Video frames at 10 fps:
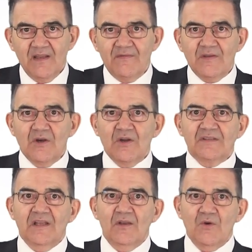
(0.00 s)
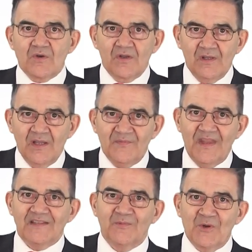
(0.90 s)
We are the local
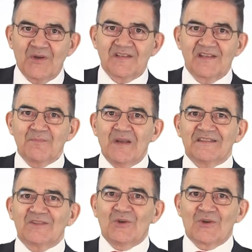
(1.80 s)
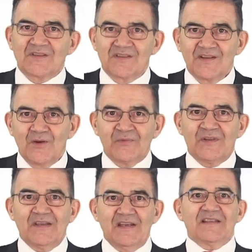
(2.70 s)
networkers and matadors of
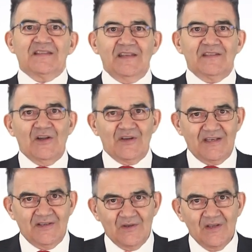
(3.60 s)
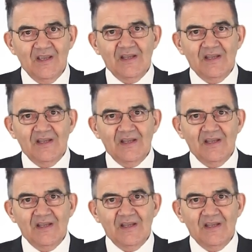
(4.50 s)
the real estate arena.